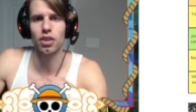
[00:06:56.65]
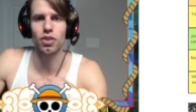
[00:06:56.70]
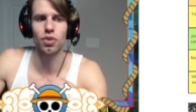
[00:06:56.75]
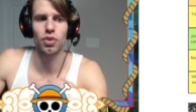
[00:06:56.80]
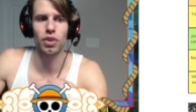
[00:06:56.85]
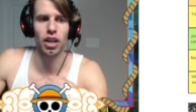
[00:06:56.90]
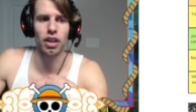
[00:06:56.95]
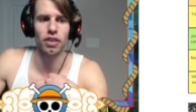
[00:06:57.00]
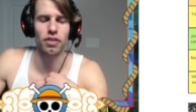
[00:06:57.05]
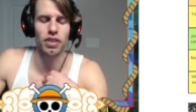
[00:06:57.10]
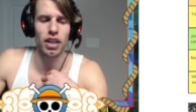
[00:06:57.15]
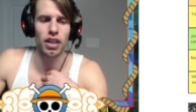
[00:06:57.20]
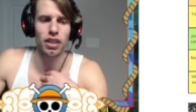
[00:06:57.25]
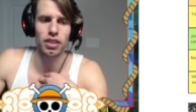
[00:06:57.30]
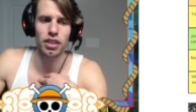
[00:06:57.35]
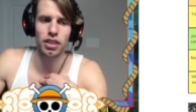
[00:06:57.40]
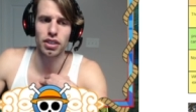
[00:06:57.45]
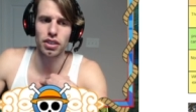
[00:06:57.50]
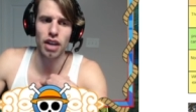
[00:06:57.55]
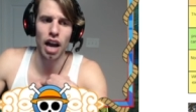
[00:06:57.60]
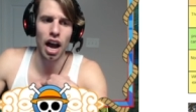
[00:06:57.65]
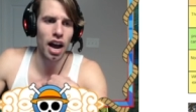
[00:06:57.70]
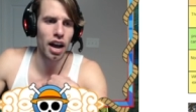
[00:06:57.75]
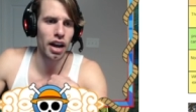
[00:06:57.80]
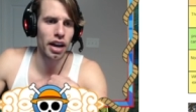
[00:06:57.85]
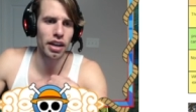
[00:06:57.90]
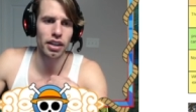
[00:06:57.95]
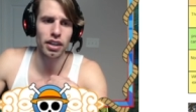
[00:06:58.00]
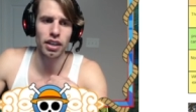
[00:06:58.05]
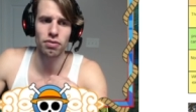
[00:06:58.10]
where I've gotten like
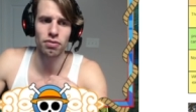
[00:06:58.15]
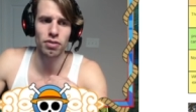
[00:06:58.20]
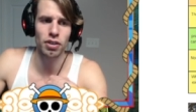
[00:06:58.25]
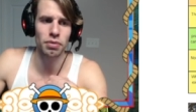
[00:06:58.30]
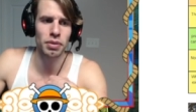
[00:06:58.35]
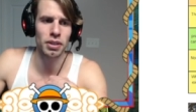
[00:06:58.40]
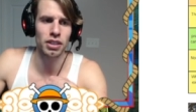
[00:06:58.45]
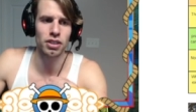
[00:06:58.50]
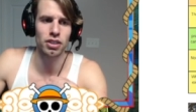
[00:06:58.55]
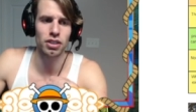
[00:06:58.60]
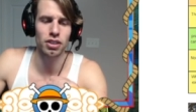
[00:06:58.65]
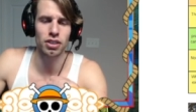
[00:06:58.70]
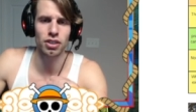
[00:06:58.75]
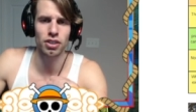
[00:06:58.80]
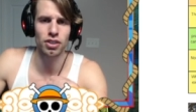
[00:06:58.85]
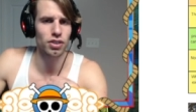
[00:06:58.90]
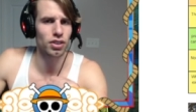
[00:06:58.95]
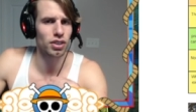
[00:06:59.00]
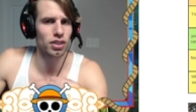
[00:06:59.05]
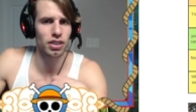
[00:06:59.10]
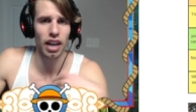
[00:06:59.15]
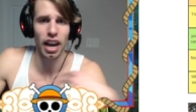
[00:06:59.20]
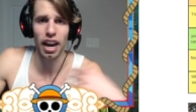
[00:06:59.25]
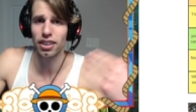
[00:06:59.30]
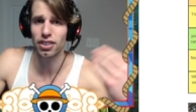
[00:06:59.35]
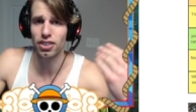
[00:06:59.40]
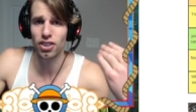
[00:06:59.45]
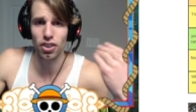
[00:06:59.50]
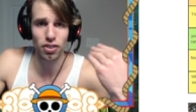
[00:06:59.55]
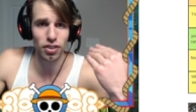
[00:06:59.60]
high MVP just because you can
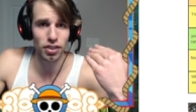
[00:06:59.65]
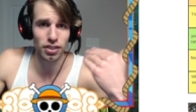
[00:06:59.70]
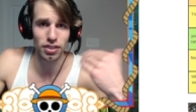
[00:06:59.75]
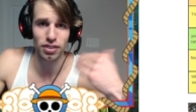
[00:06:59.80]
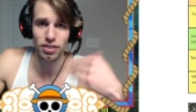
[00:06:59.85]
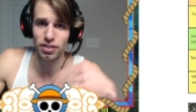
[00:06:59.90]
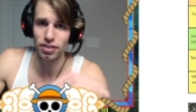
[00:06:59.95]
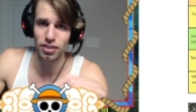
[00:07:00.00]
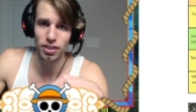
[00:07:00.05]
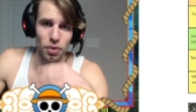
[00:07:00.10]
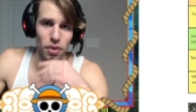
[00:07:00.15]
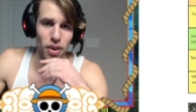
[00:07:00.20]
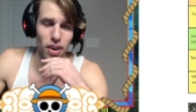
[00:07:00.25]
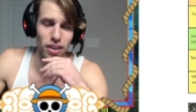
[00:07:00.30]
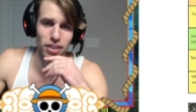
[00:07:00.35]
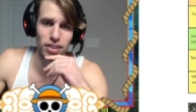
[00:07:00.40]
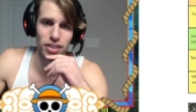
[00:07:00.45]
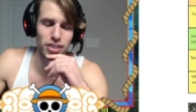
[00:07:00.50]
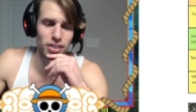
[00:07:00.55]
dash over the water.